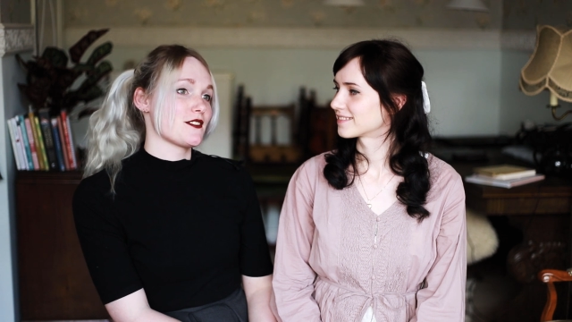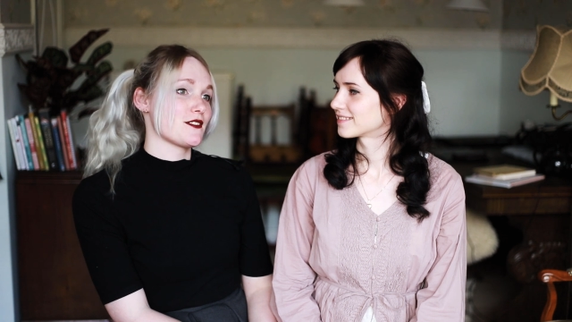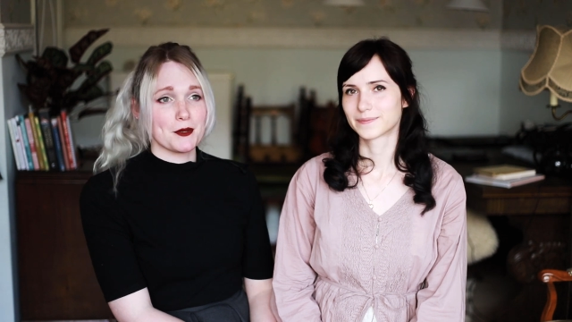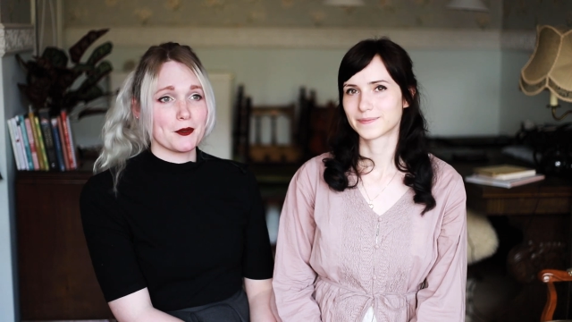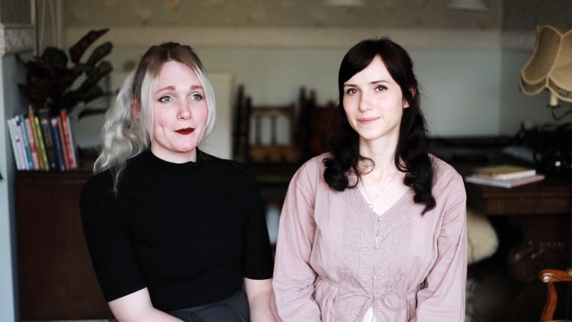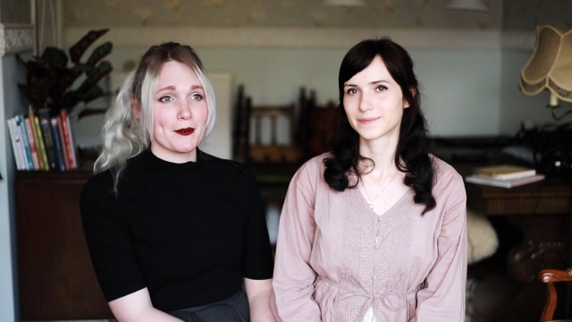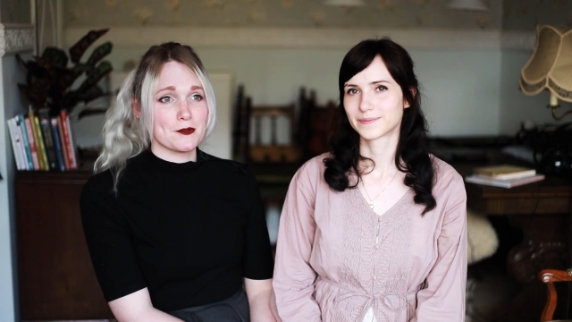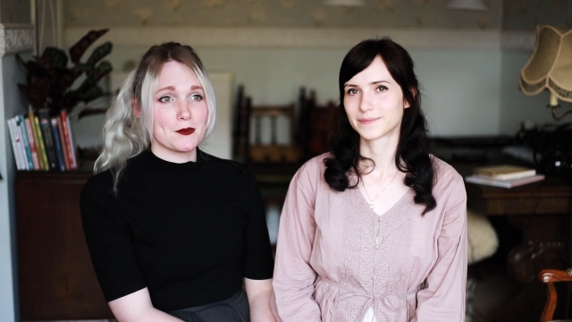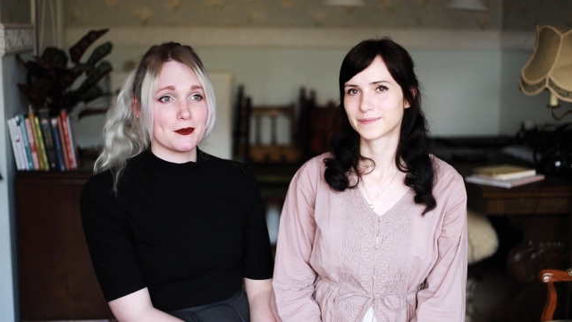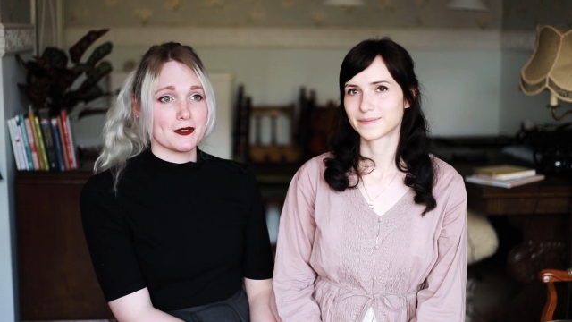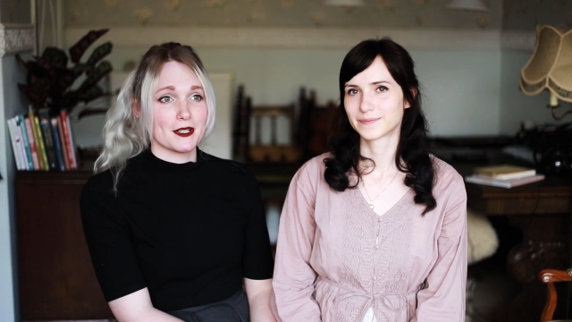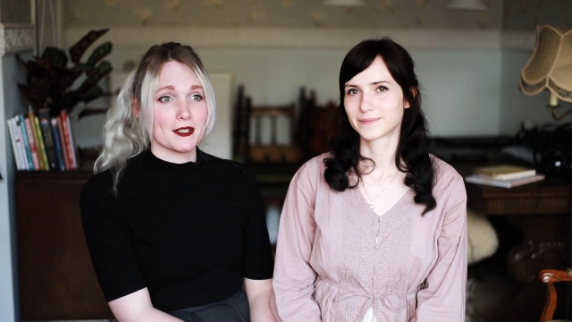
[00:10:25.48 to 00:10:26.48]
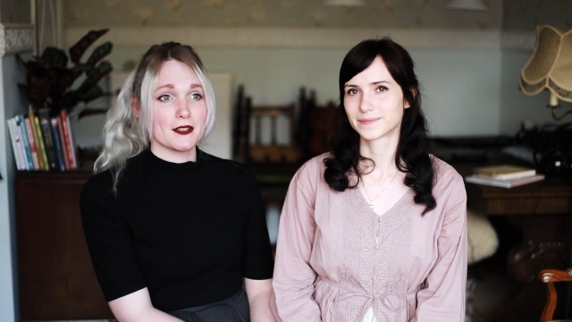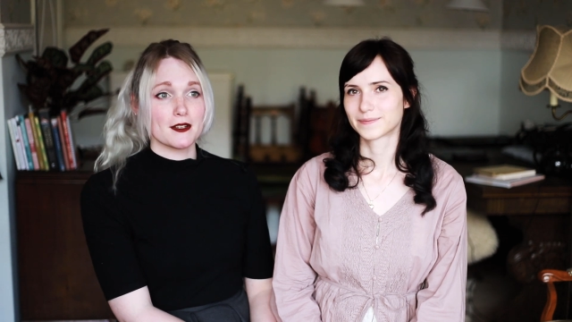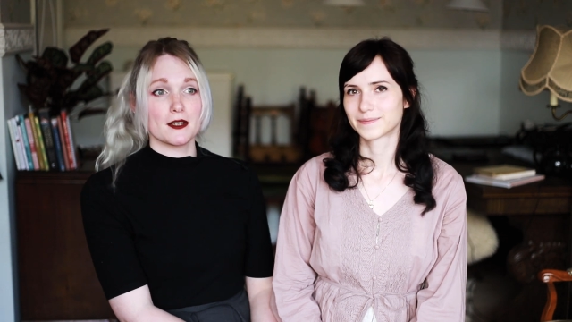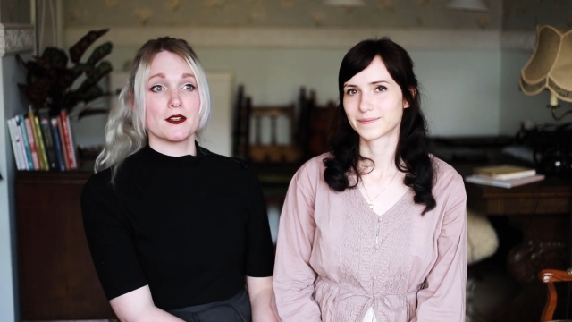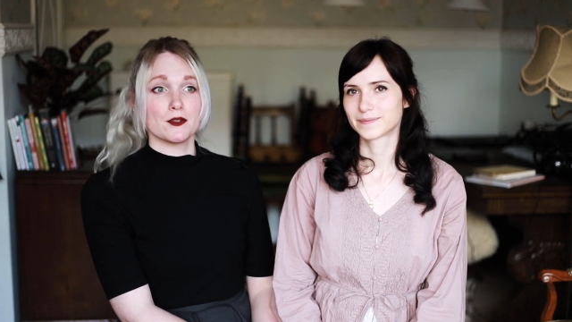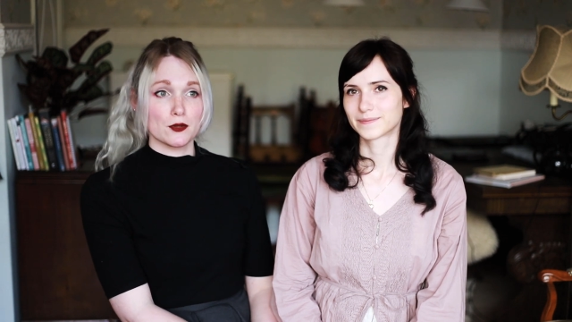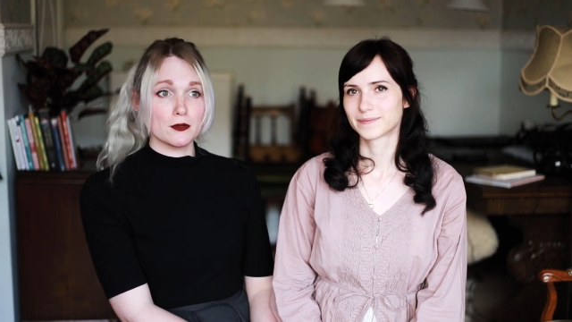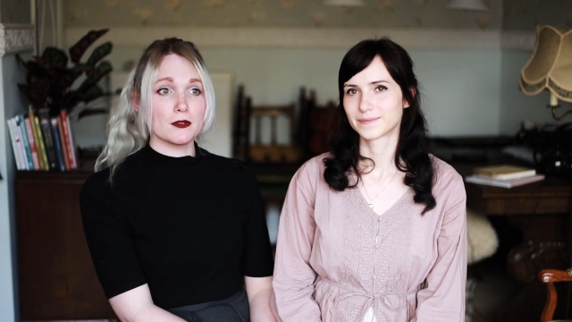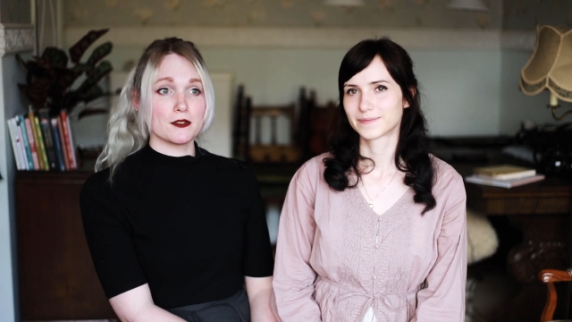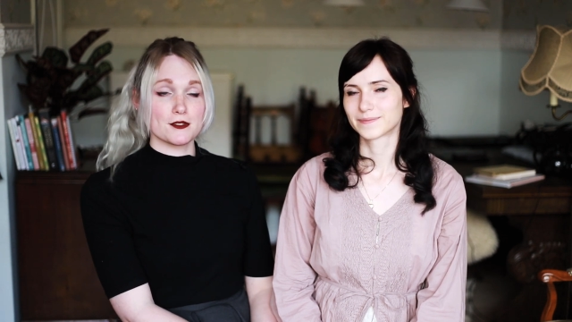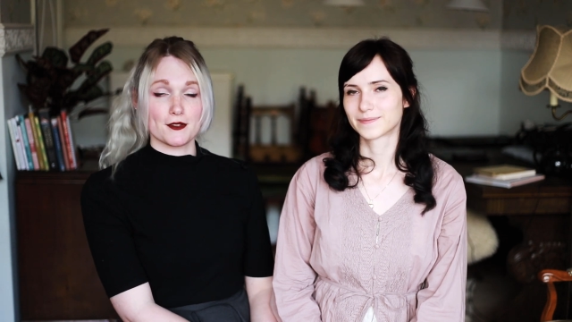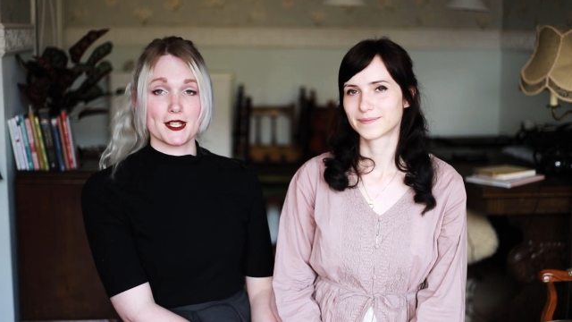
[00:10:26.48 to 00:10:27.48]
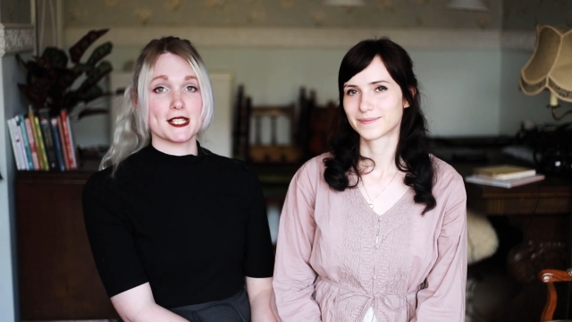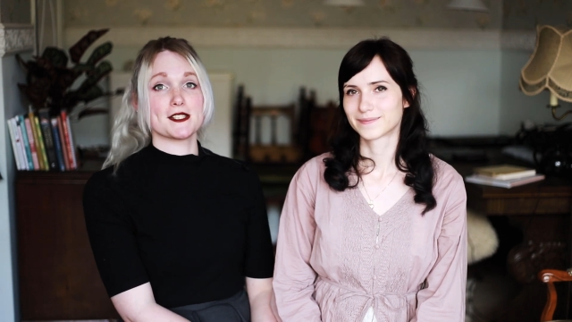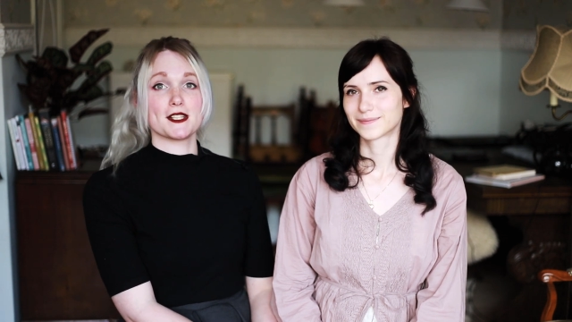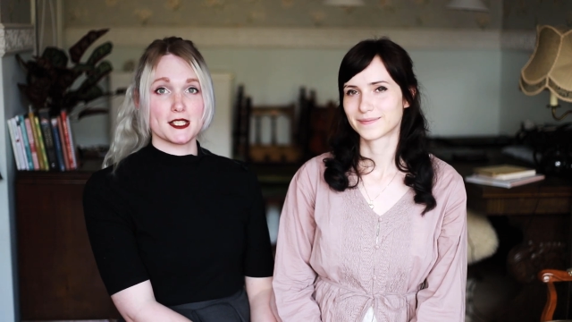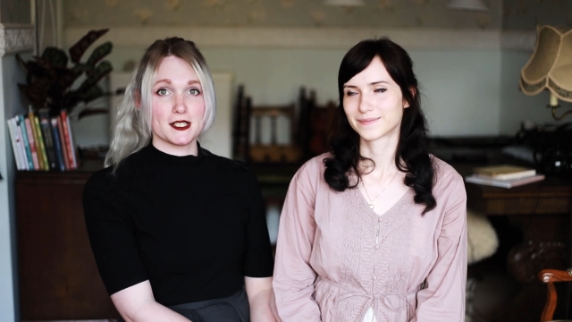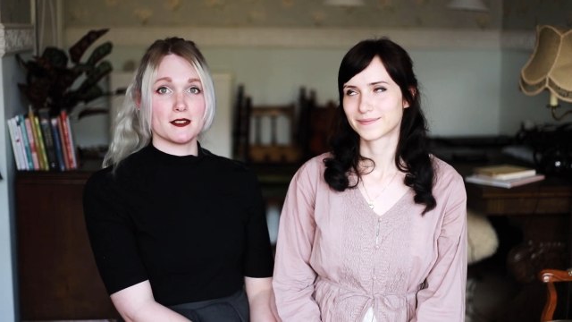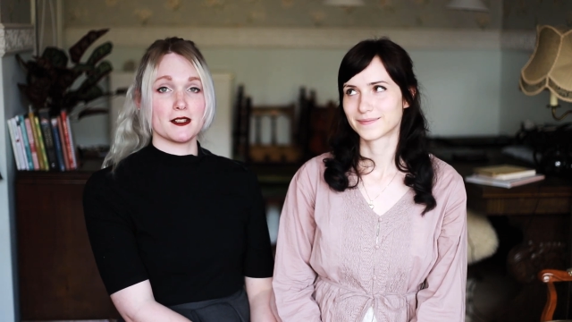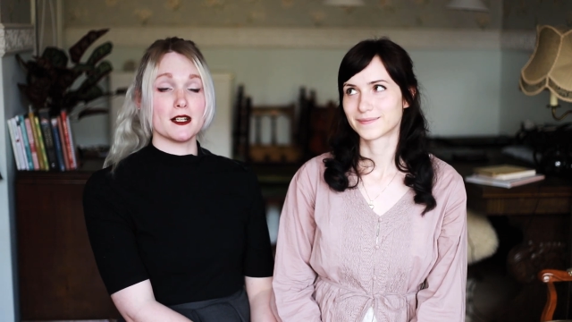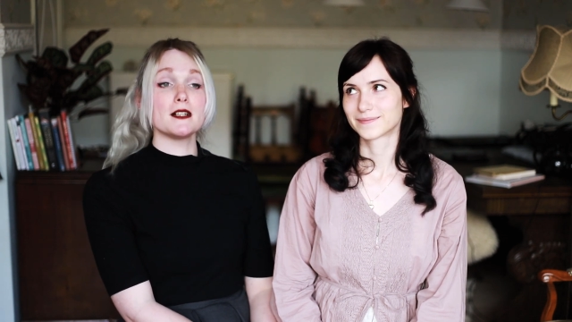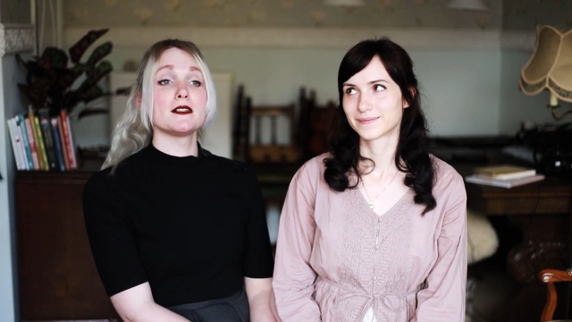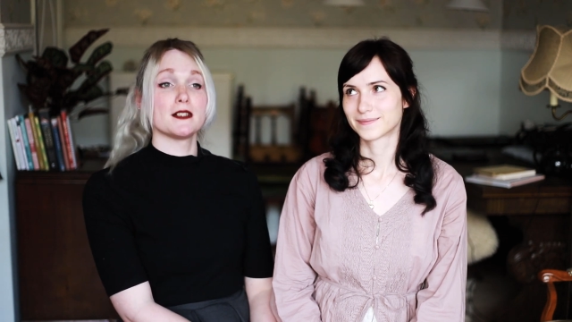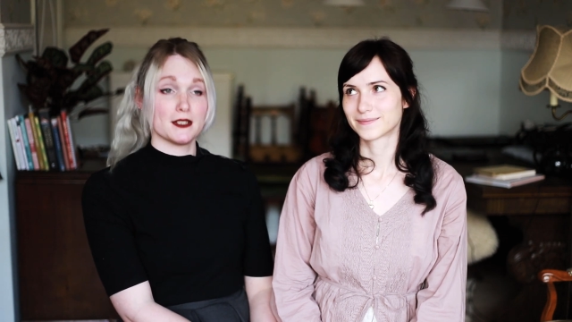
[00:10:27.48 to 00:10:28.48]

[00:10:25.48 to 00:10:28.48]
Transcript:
Speaker 1: people around you who are like, cool, so that's the deal, huh?